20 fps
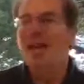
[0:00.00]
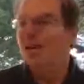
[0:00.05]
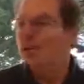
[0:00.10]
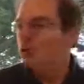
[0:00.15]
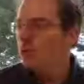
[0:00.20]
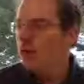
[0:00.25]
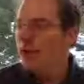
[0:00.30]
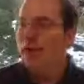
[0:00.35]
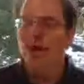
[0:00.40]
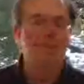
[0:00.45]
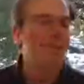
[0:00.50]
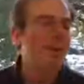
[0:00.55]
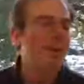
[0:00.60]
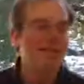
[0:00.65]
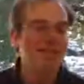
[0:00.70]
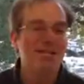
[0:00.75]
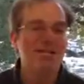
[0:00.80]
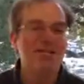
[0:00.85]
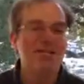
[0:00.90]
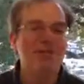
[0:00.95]
So again,
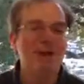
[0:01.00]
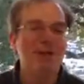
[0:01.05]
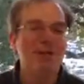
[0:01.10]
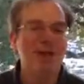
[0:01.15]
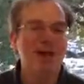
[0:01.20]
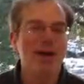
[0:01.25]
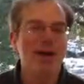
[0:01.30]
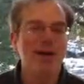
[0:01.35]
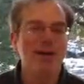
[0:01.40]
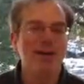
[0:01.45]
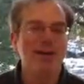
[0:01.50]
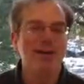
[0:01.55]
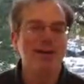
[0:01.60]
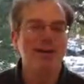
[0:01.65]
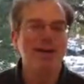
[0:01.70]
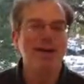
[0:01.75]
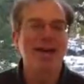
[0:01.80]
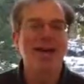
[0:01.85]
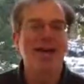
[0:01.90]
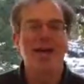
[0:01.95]
basics of methane,
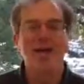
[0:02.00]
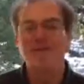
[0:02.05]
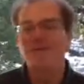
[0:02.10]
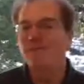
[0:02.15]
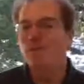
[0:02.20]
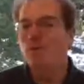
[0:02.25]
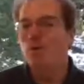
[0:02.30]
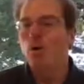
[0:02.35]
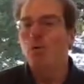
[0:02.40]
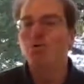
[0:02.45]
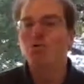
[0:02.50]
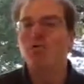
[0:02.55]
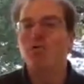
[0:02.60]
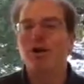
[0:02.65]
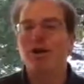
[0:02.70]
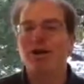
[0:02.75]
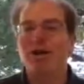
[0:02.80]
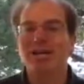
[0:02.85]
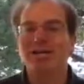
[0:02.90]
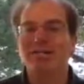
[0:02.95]
forms
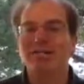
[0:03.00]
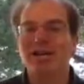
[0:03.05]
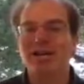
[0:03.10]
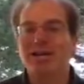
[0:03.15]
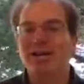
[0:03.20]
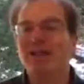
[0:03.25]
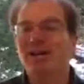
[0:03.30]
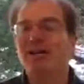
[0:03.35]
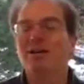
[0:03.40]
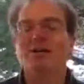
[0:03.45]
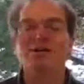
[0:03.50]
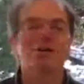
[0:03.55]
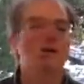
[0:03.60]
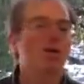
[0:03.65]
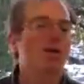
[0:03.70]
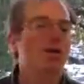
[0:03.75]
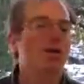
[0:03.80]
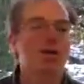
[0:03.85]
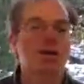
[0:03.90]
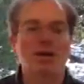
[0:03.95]
very easily, so
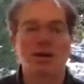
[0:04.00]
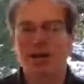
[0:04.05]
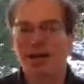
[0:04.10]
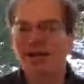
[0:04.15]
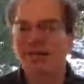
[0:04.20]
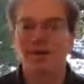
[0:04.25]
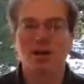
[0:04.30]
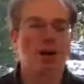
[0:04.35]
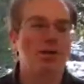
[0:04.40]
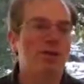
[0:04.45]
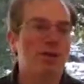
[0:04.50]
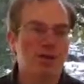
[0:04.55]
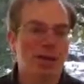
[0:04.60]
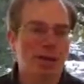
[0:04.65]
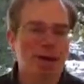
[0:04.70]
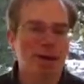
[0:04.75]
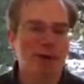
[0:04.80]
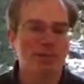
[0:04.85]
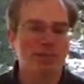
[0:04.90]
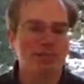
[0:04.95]
we can collect it all the
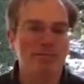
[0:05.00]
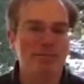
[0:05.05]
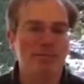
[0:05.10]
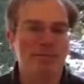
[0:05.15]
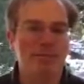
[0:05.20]
time.